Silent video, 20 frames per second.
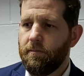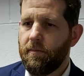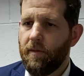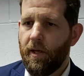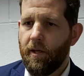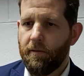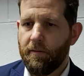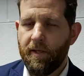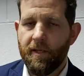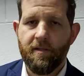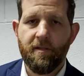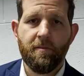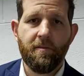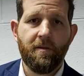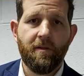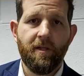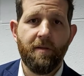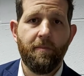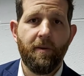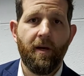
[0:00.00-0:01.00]
I'll get some
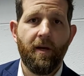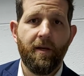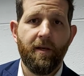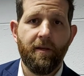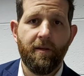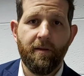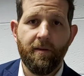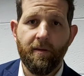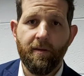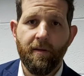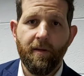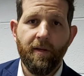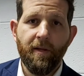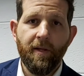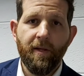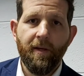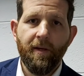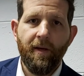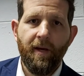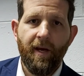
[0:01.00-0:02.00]
sleep on it,
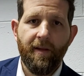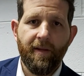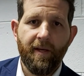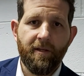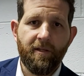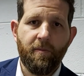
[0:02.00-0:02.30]
and then